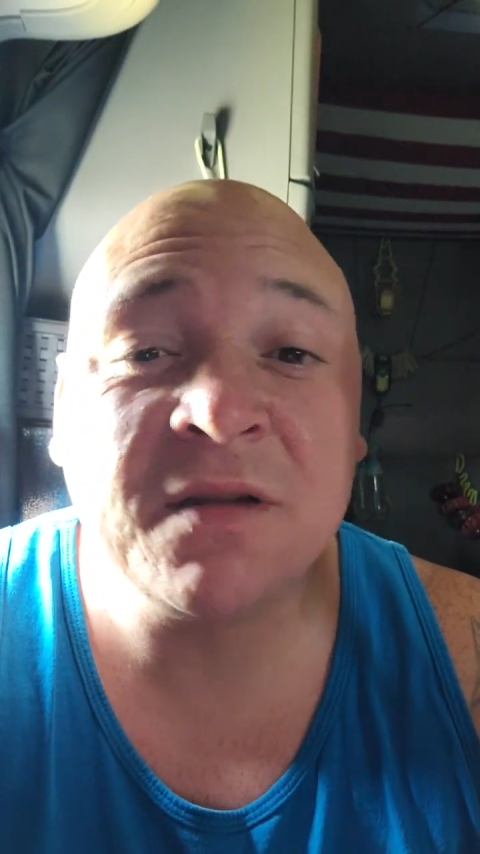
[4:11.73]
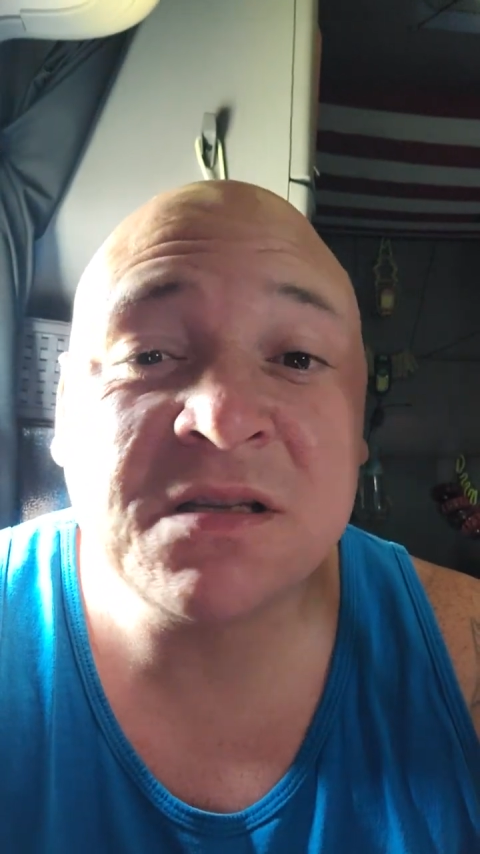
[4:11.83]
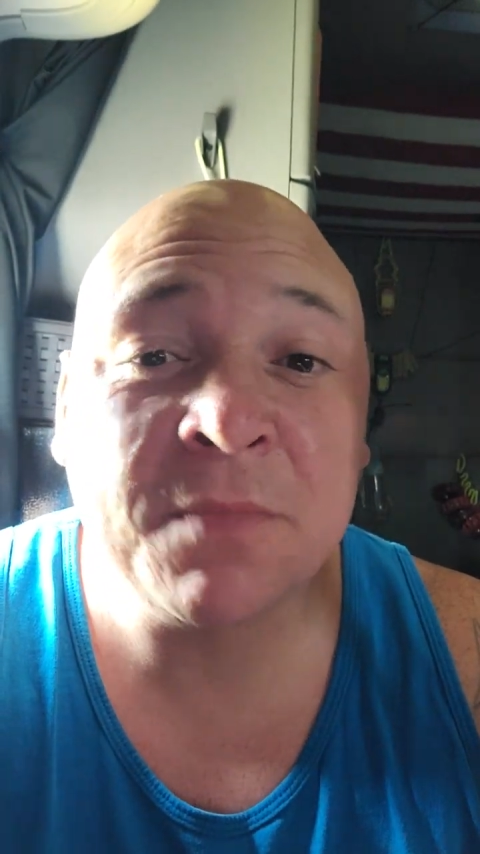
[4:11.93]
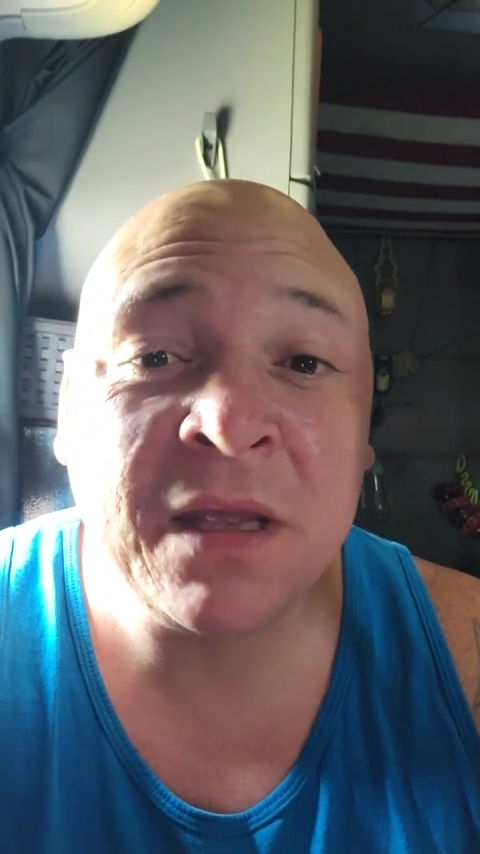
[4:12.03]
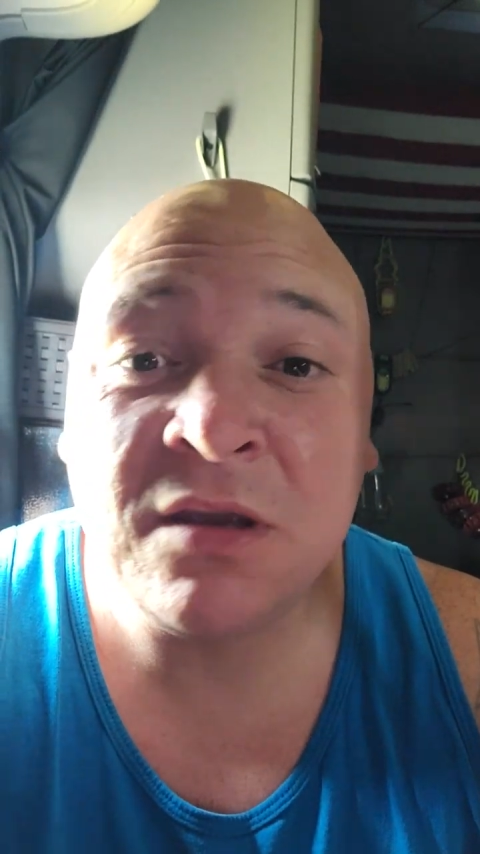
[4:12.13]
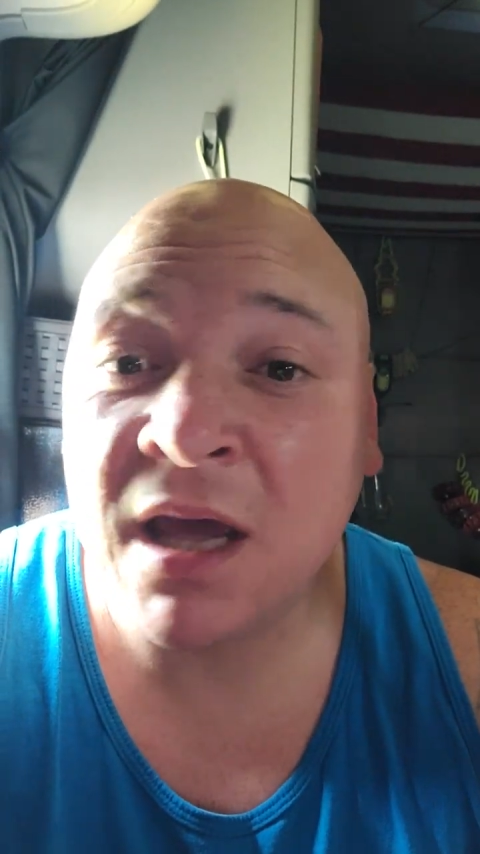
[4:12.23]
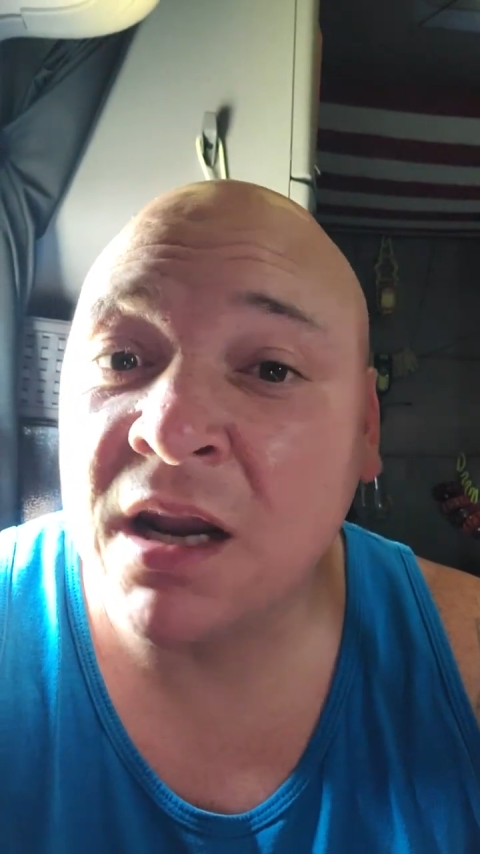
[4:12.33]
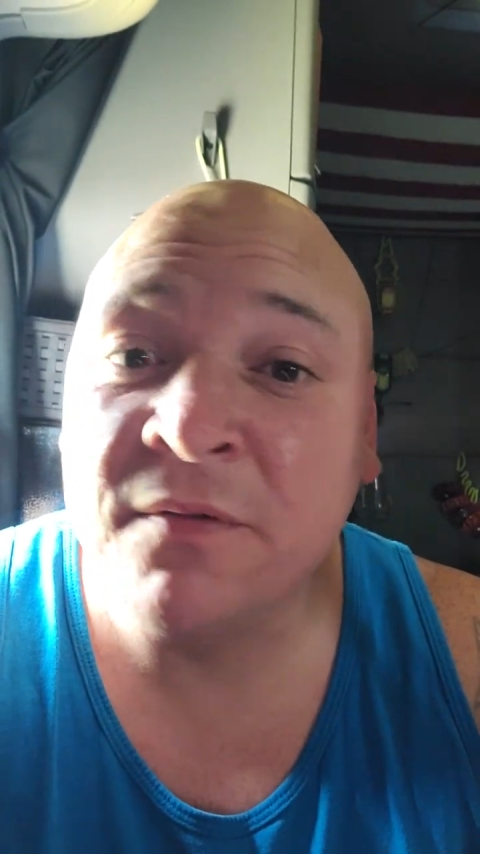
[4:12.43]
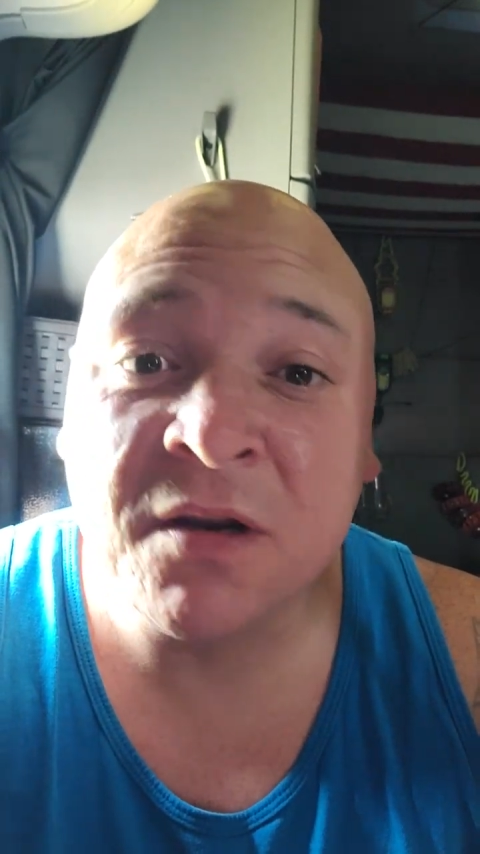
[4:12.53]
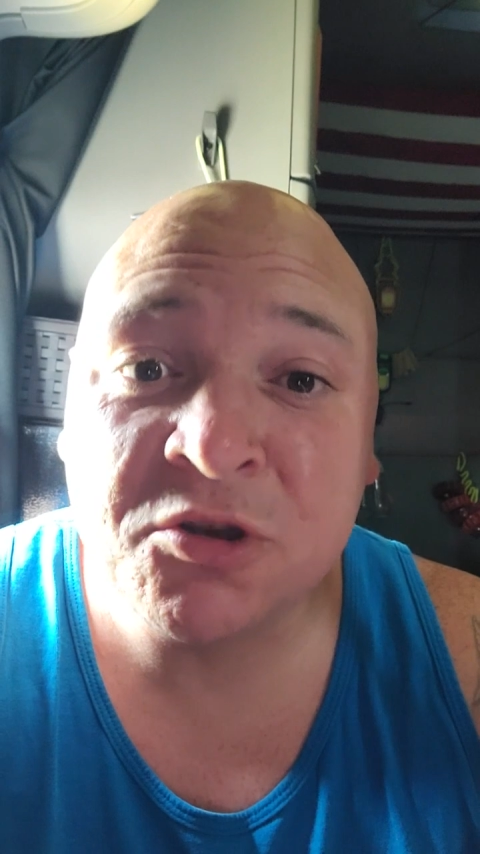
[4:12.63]
doesn't mean you
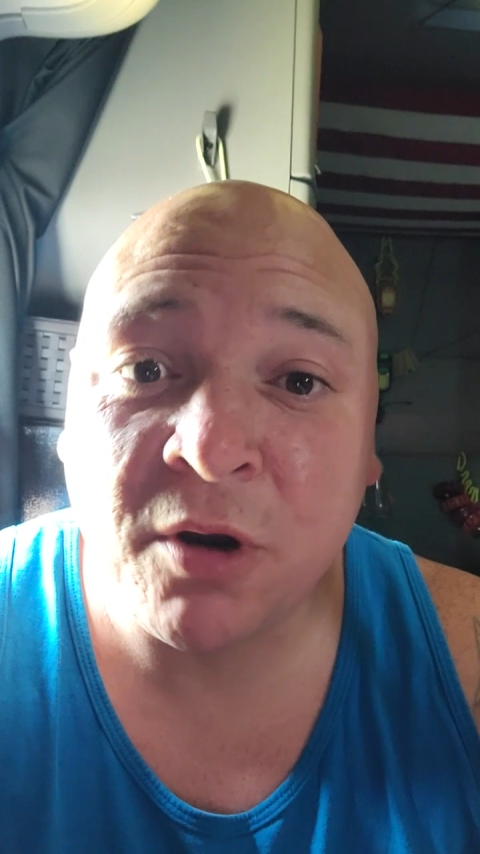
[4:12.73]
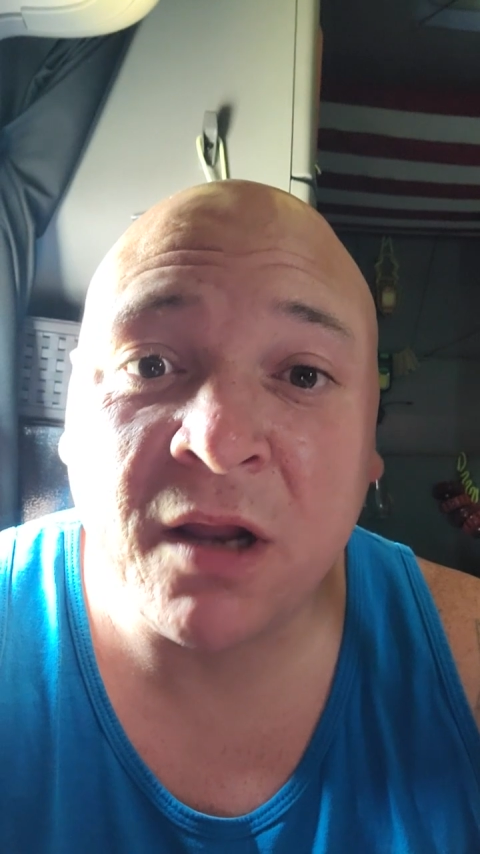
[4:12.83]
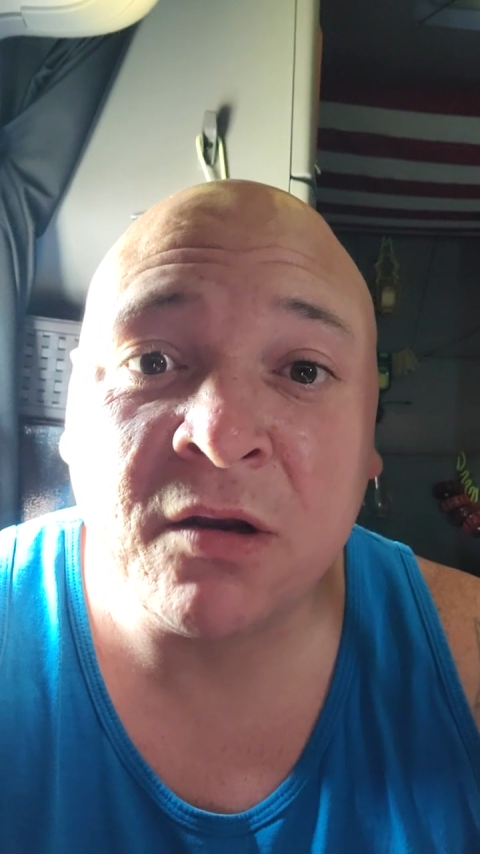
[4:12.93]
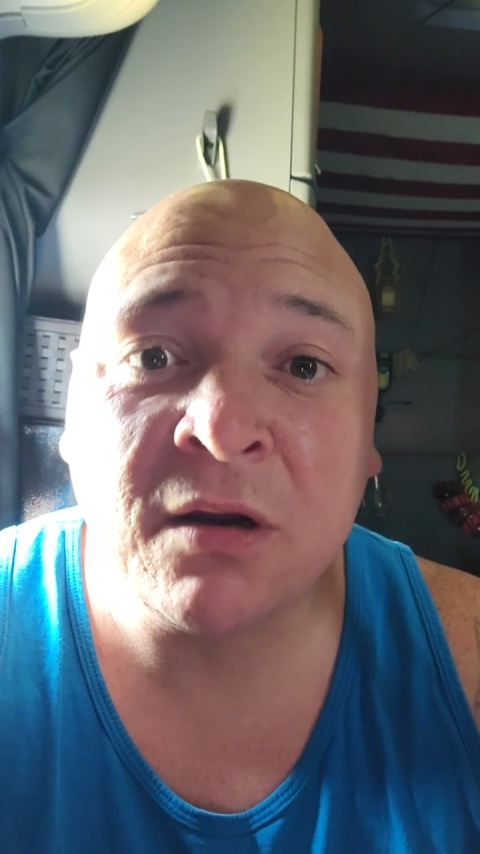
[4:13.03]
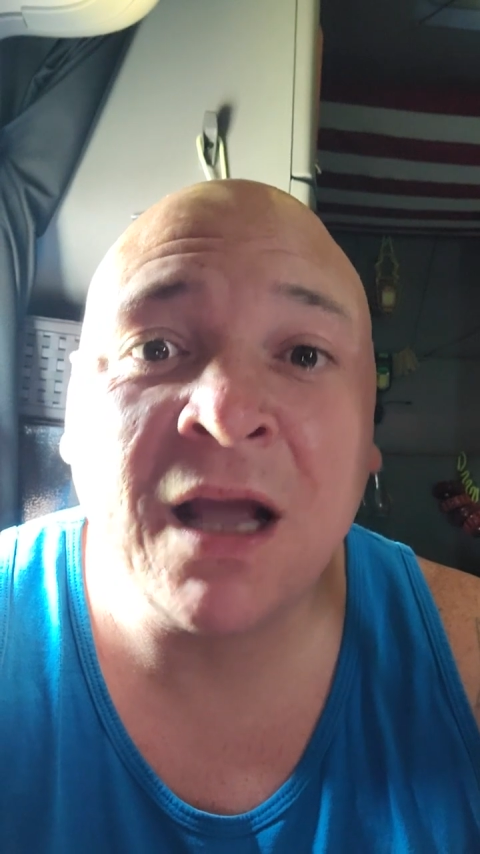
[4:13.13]
gotta live in a trailer.